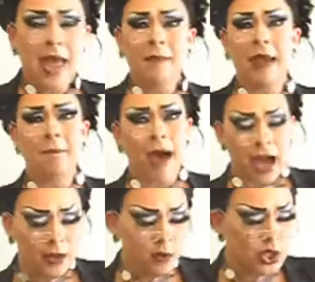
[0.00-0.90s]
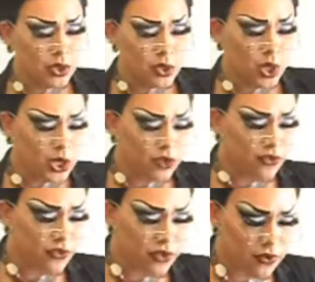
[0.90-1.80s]
My bottom 2
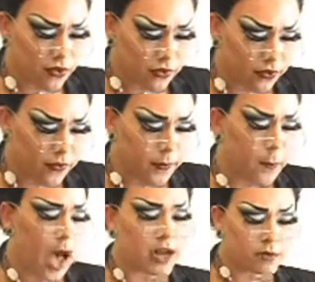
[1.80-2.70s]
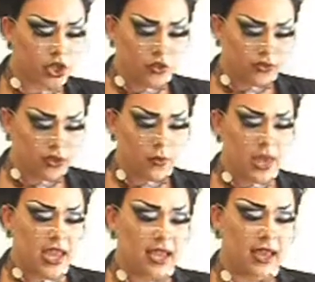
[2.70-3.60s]
for the
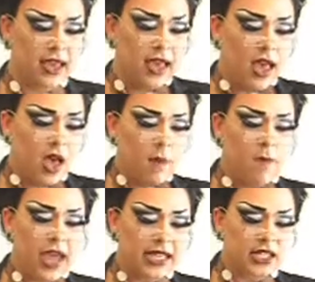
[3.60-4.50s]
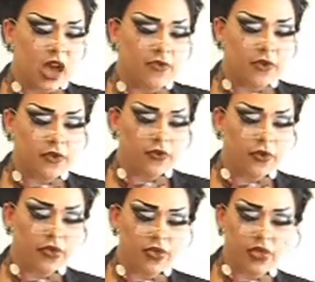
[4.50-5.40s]
week, based off of
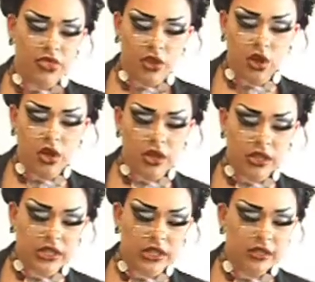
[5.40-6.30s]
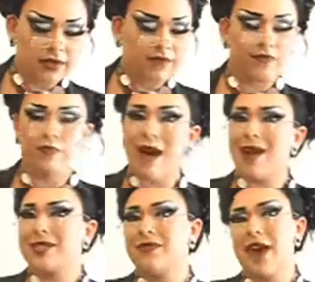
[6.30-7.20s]
the looks,
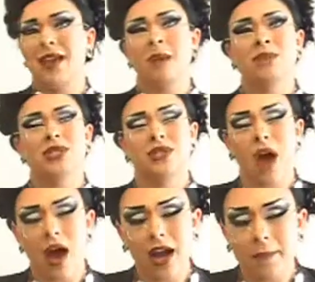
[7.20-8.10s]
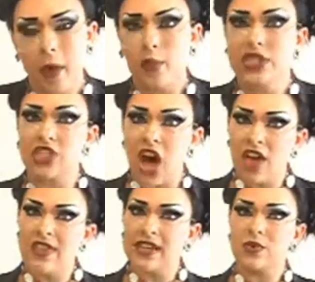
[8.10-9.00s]
box of I'm sorry, but we saw
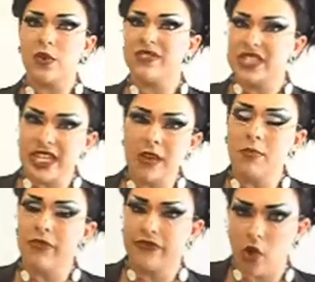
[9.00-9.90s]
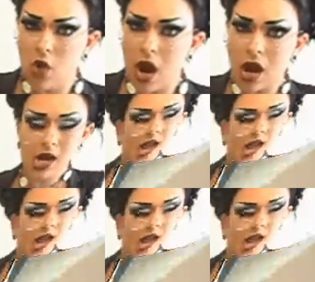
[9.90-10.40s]
this. We've seen it before.